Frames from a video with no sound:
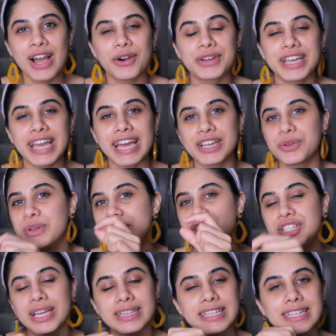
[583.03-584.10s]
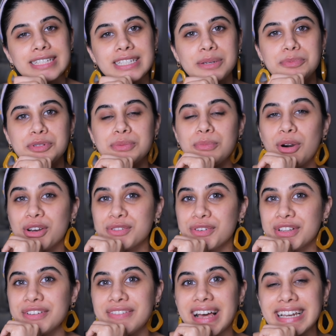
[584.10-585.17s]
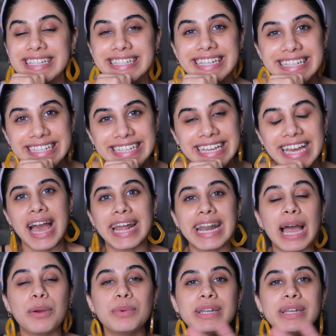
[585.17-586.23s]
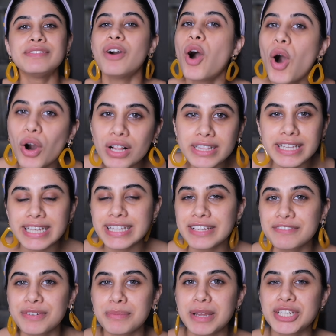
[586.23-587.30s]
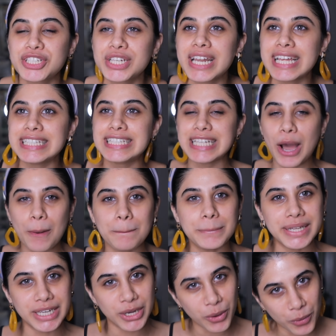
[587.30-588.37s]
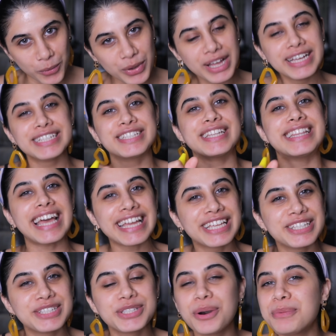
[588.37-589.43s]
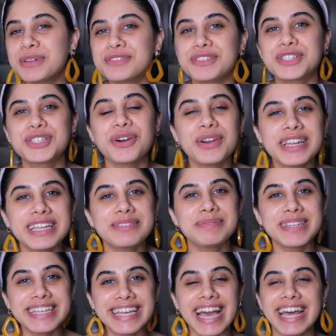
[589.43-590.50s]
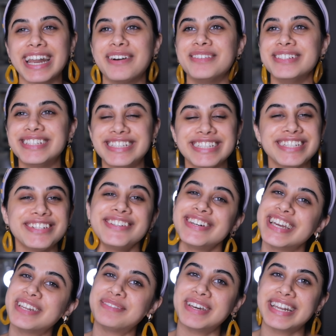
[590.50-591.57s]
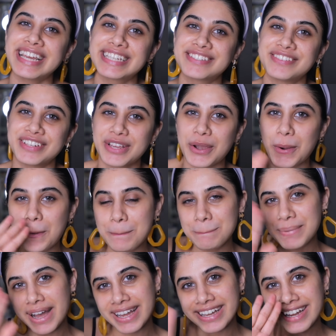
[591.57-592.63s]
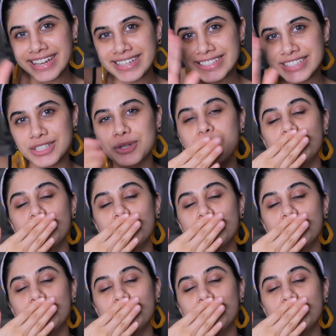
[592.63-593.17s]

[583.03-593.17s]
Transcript: Okay, and you can check the description box for the validity, and I leave all the other information down below. So thank you so much for joining me, and I will see you in my next video. Bye